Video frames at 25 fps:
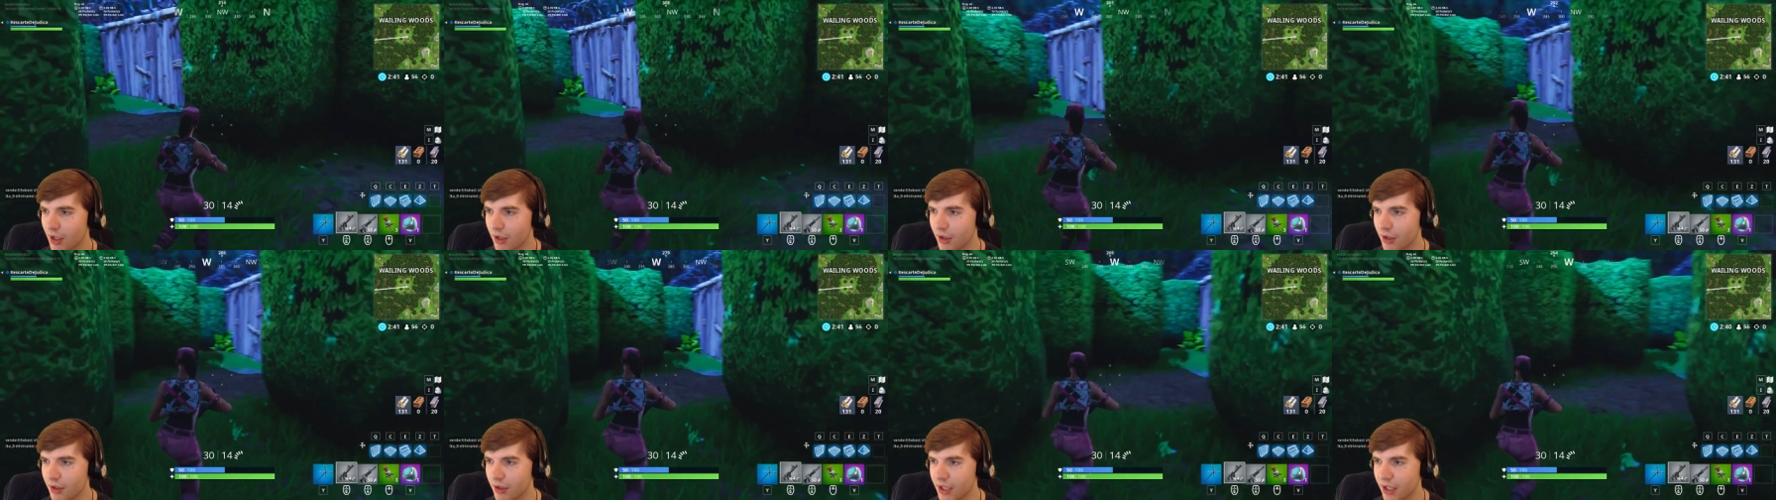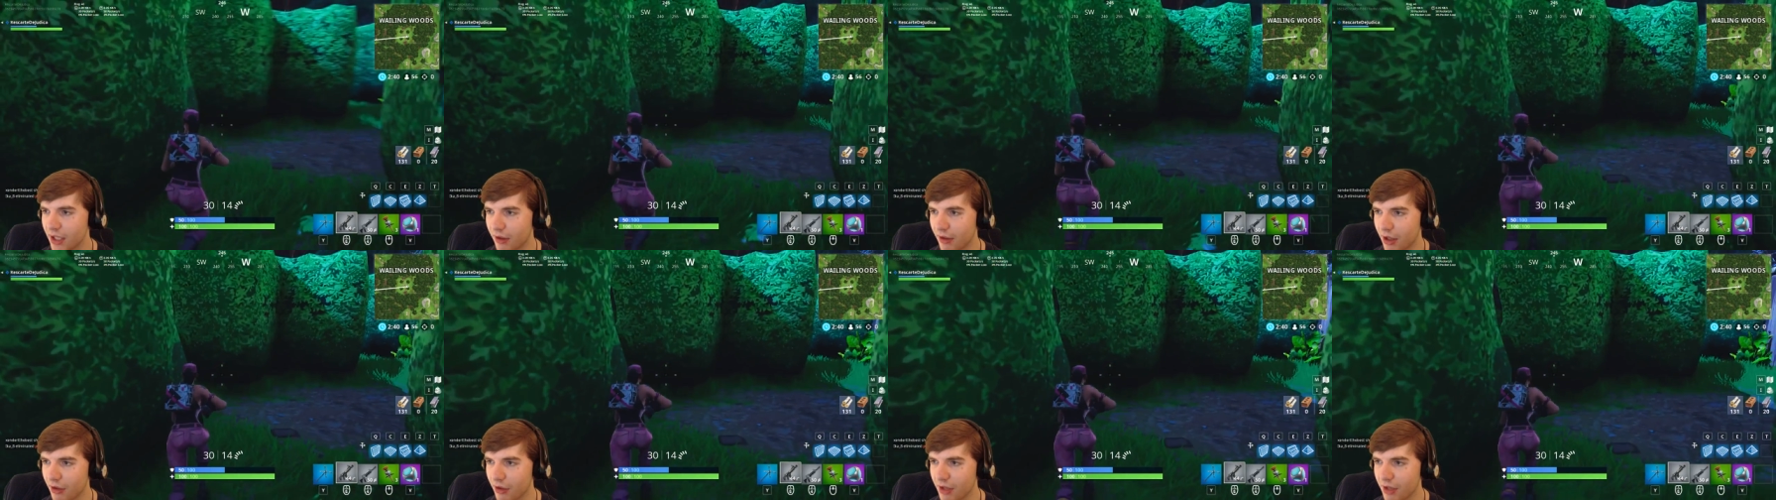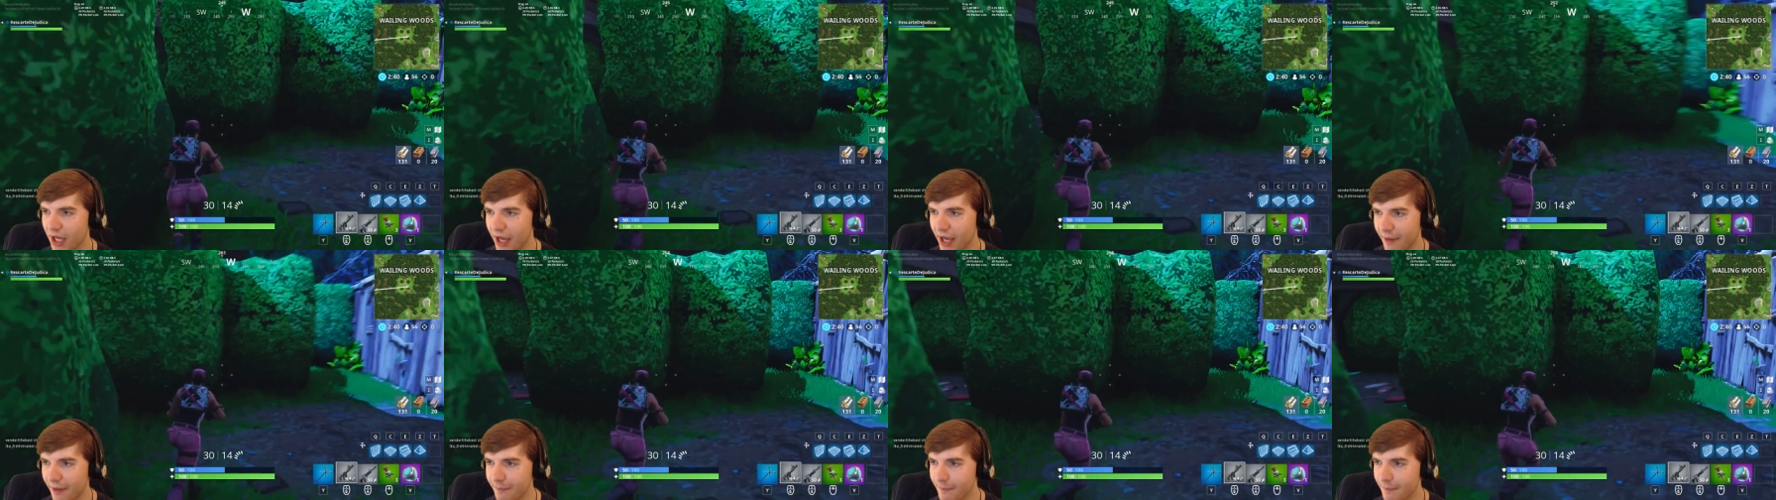Good deal.
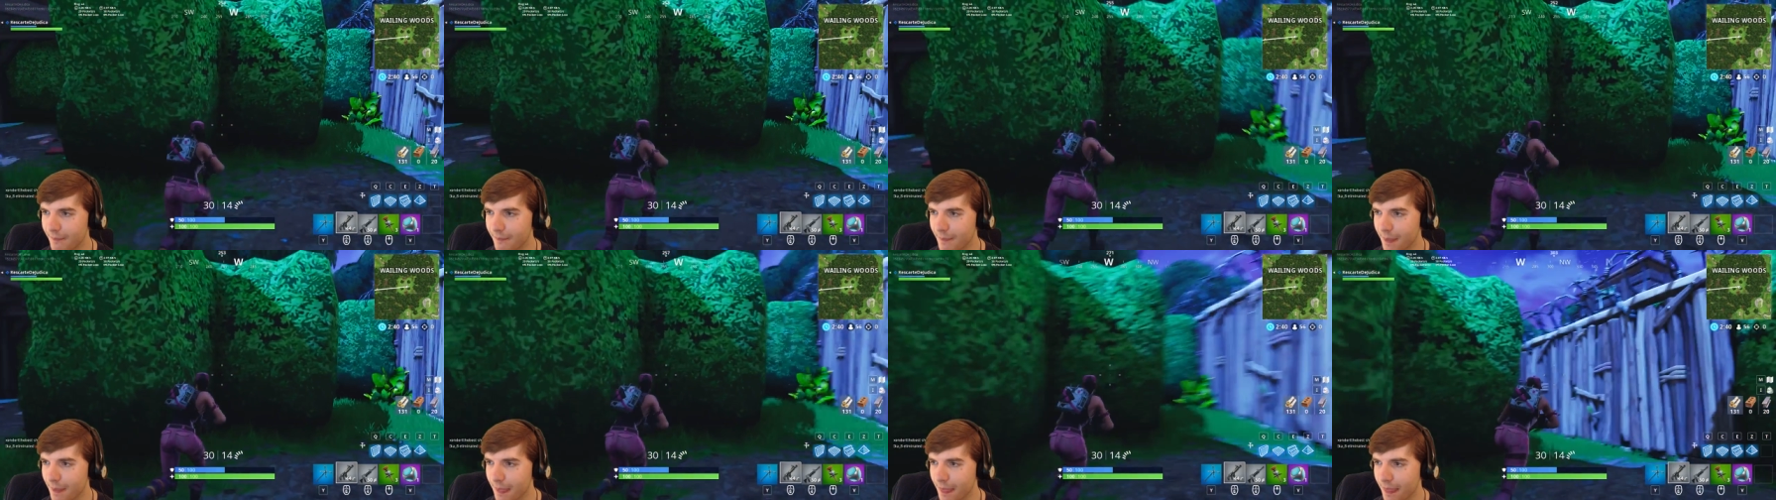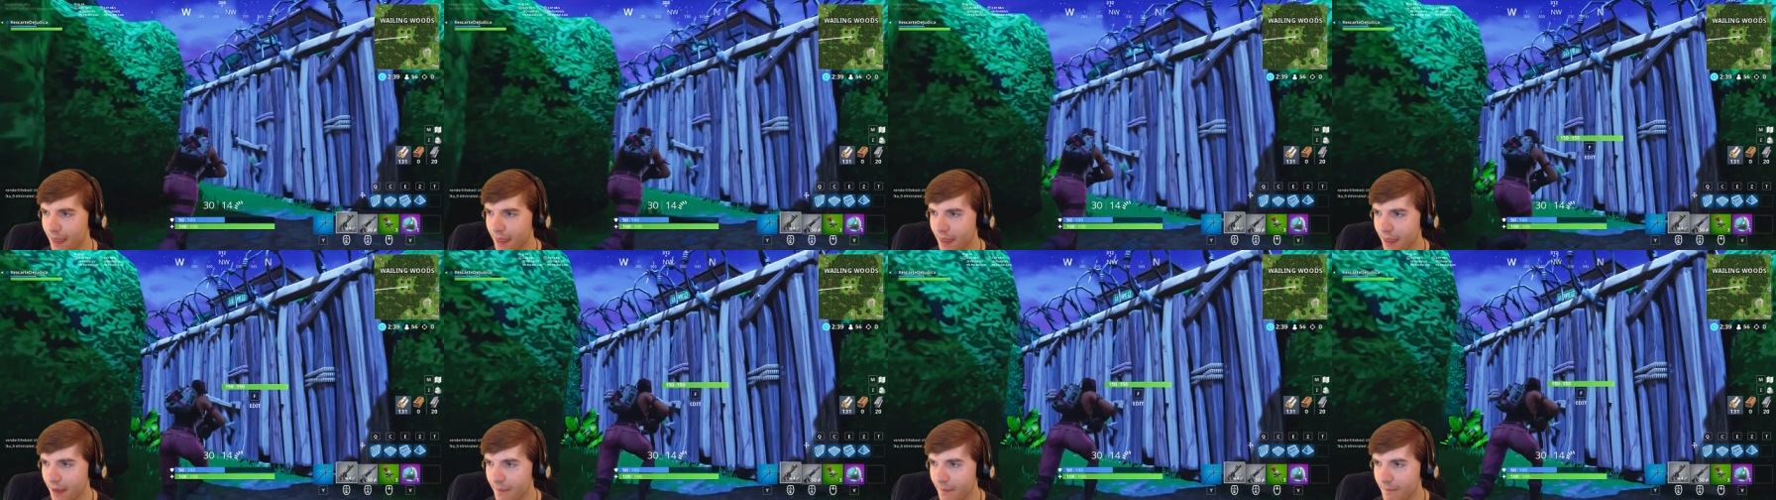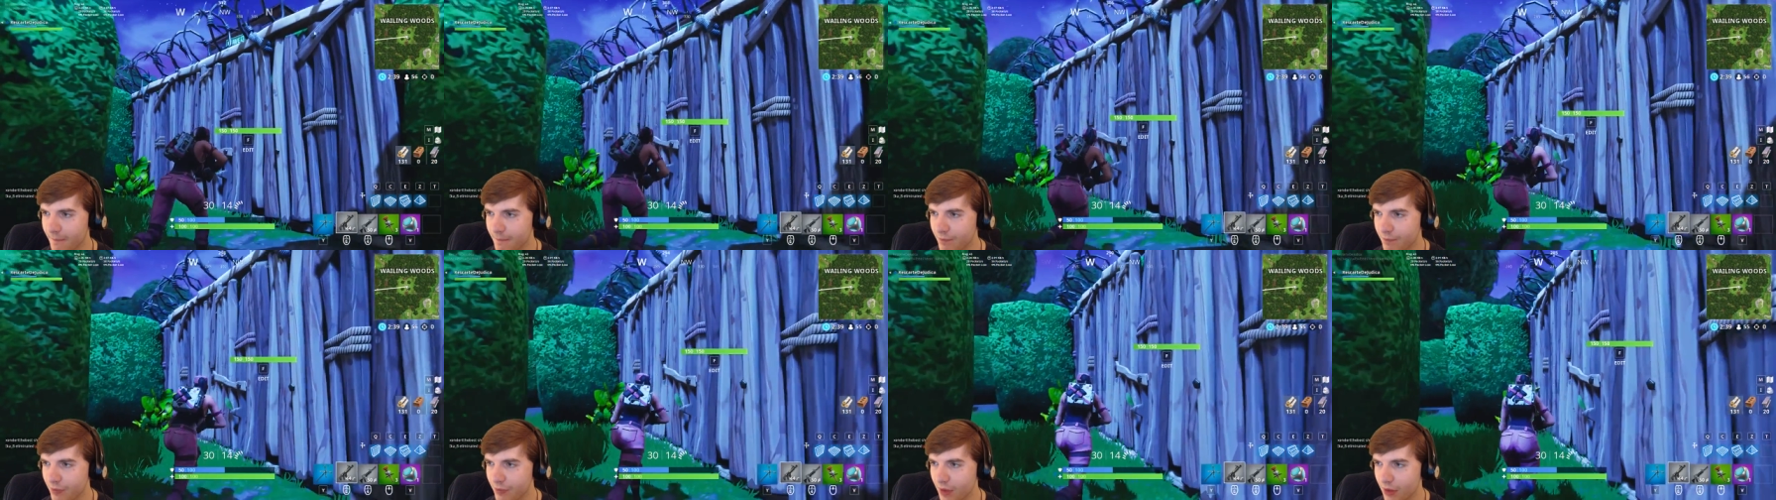Okay.
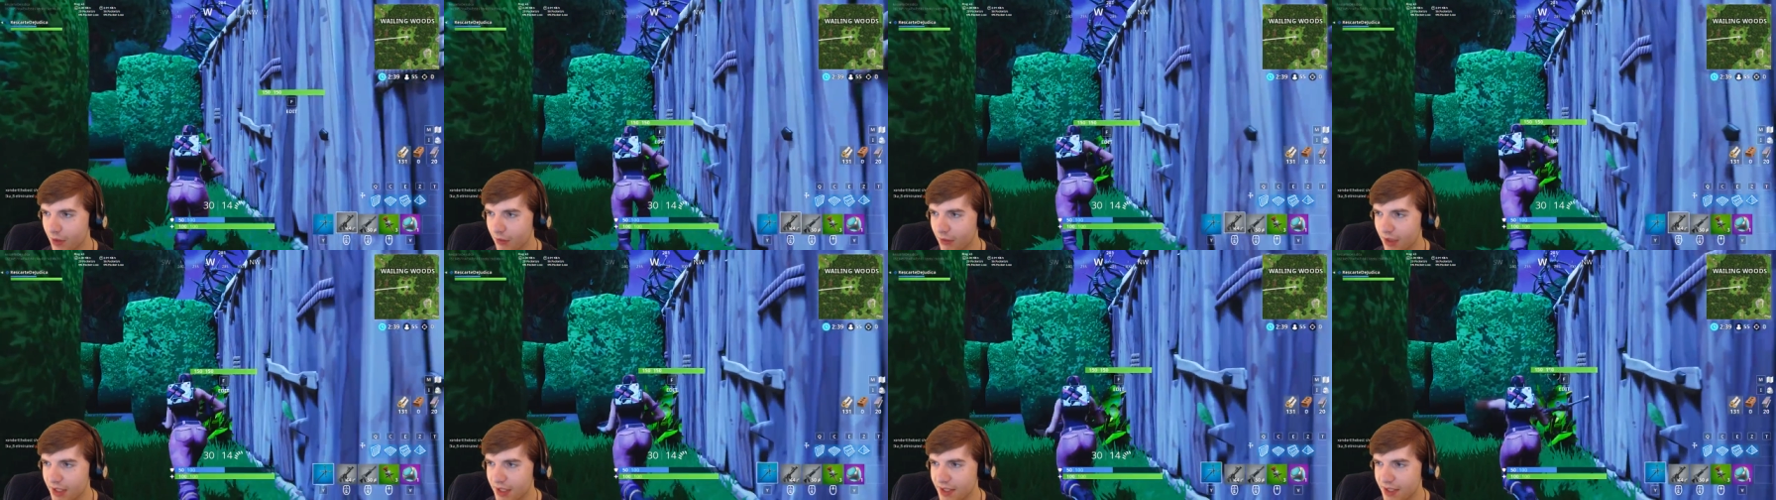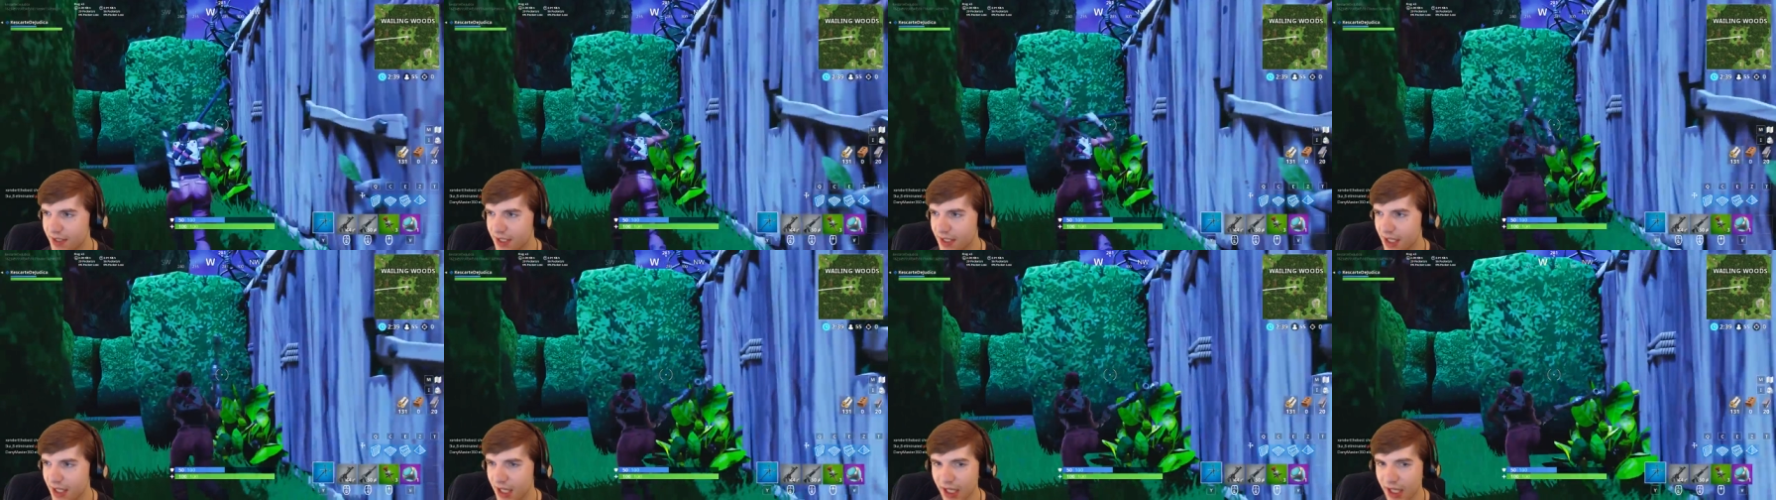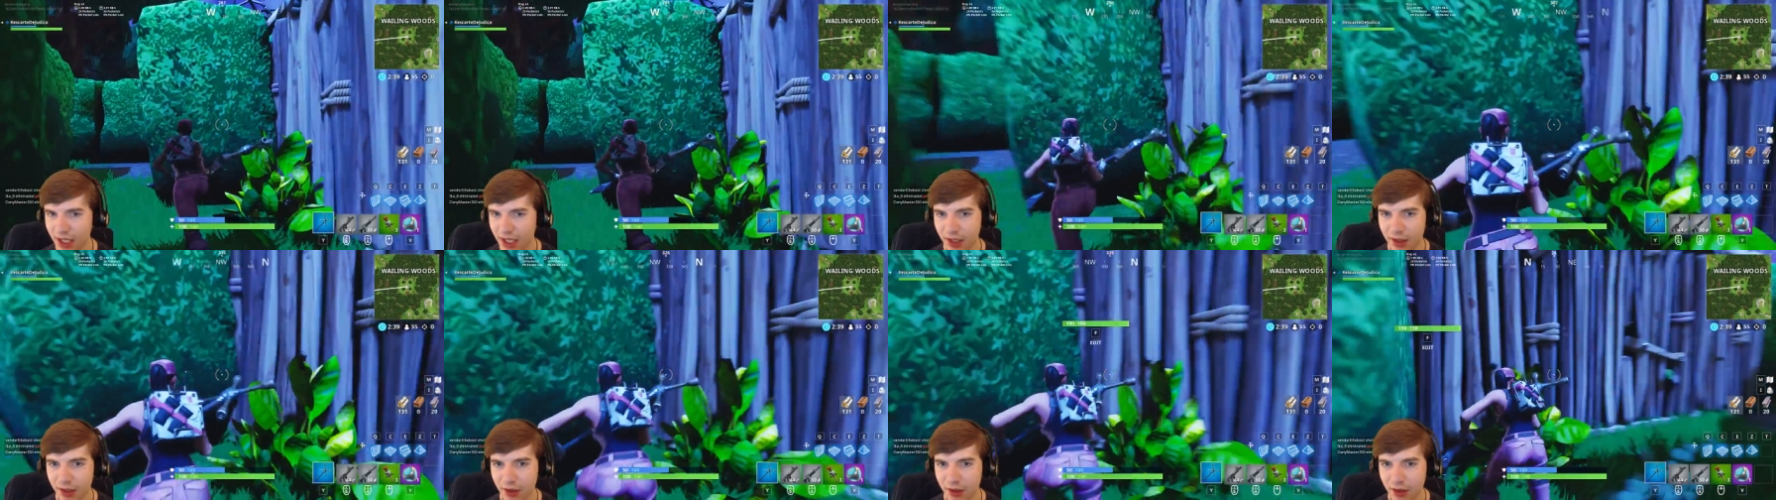Let's
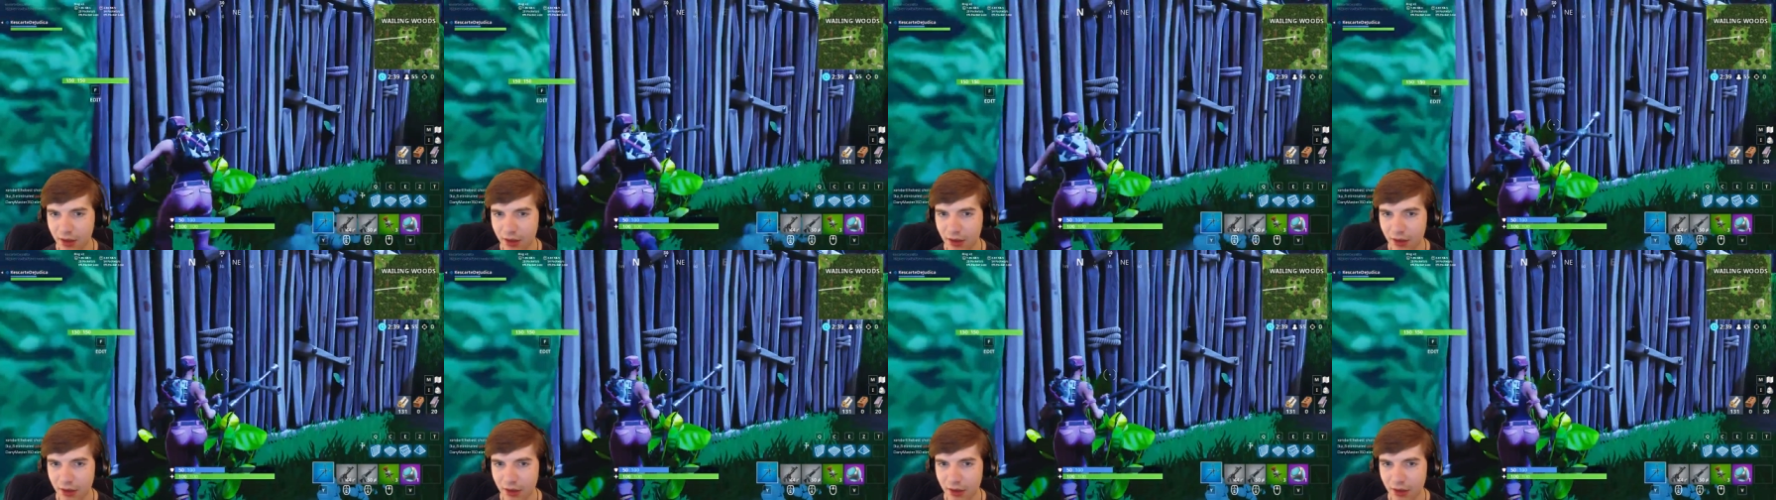see.